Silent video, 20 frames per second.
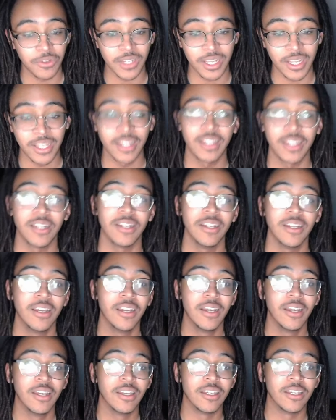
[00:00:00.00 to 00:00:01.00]
in,
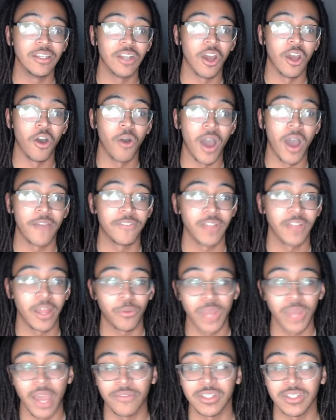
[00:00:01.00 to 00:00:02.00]
you know, I feel like
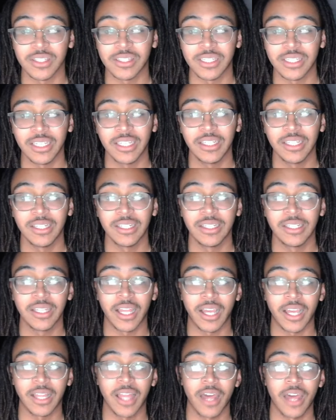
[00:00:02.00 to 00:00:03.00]
we haven't seen,
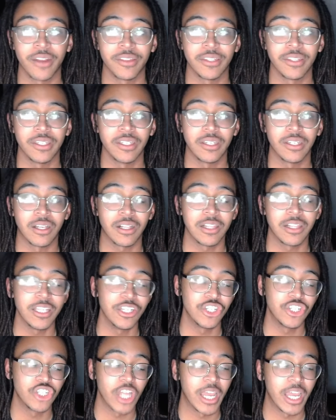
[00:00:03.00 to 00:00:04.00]
like, a lot of the
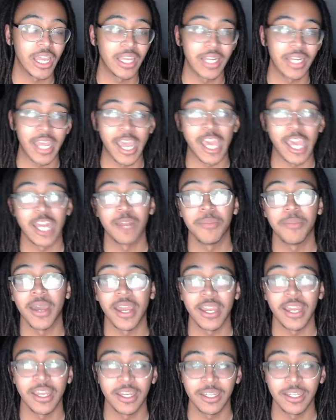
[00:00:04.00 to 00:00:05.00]
cliched
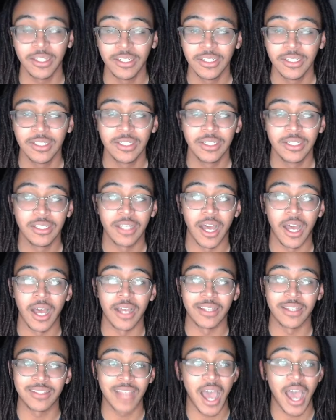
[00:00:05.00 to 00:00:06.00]
anime
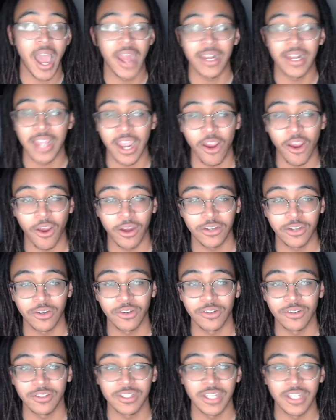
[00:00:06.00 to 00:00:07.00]
side
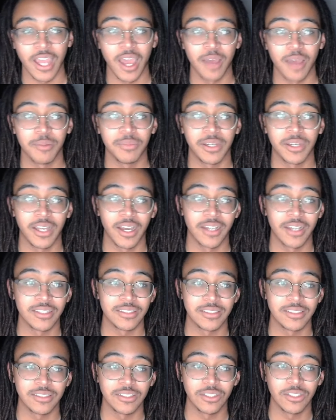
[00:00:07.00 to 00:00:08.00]
characters yet
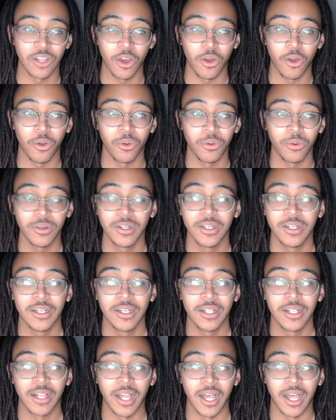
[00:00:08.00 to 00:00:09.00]
because, you know,
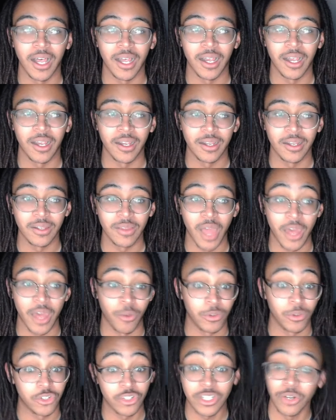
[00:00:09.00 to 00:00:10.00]
I don't
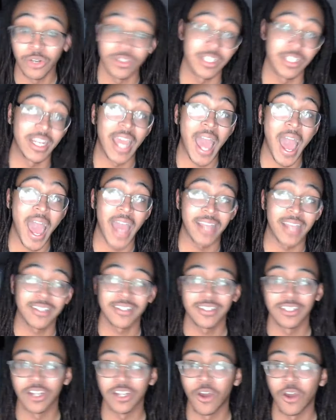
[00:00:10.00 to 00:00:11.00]
want your series to get
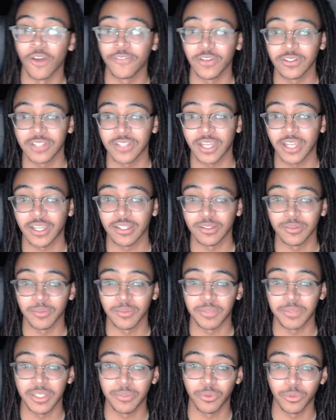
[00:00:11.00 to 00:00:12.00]
axed. You know, it feels like
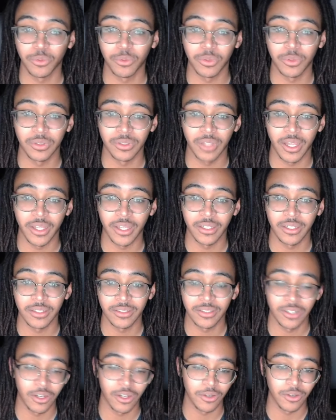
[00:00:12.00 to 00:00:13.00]
people will, like,
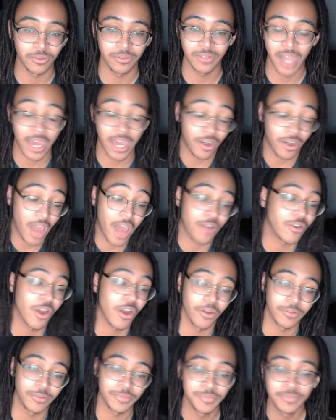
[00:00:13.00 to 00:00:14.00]
you know, I don't know.
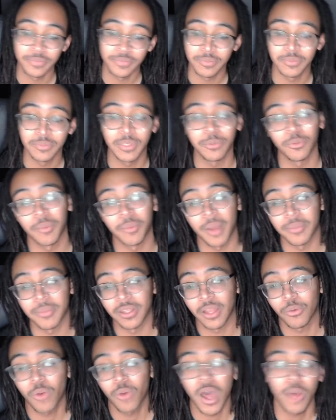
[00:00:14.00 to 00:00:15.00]
People might be
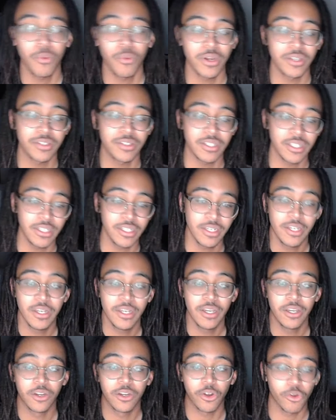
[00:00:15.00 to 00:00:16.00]
like, well, I want to see
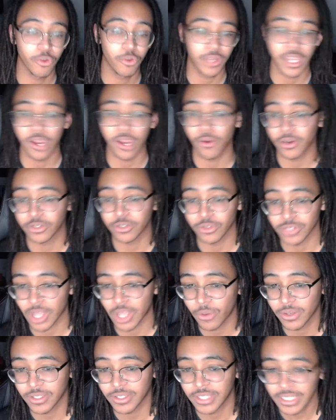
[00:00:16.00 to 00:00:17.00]
girl characters. I
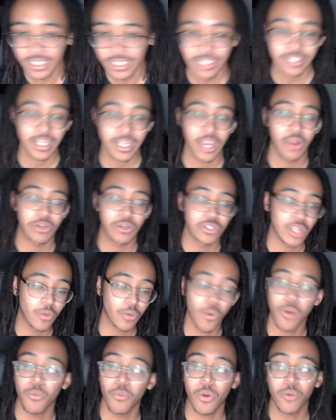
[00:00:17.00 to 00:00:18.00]
want to see these characters. Like,
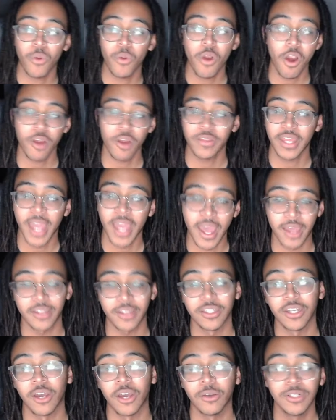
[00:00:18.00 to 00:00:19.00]
where are they at?
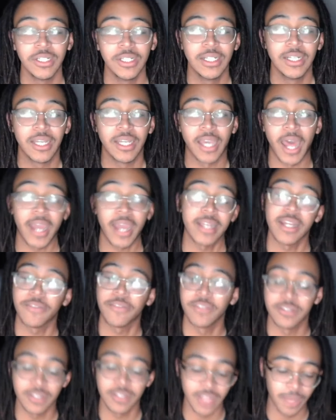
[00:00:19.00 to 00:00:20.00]
You know, I could
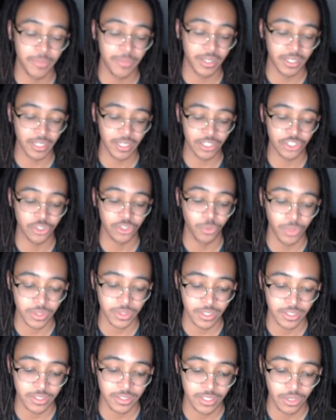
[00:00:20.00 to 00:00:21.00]
definitely see that being an issue with
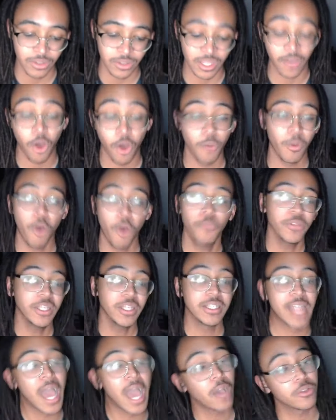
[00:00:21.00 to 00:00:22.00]
this series. Hopefully he
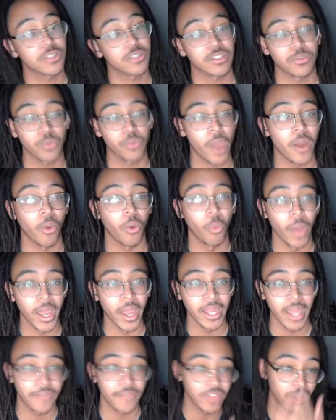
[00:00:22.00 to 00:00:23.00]
tackles this right
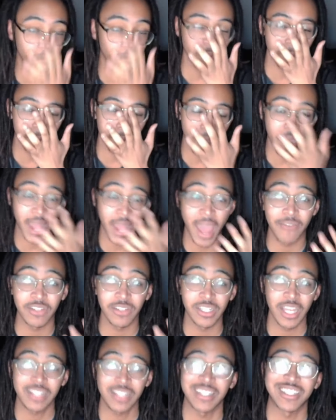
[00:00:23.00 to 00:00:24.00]
away. I feel like we might have it. He
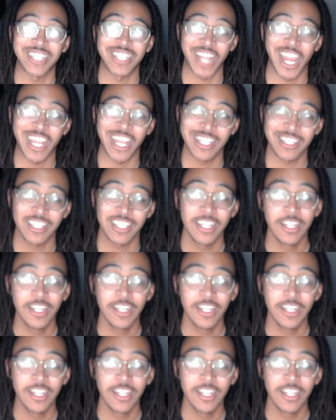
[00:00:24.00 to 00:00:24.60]
has a chance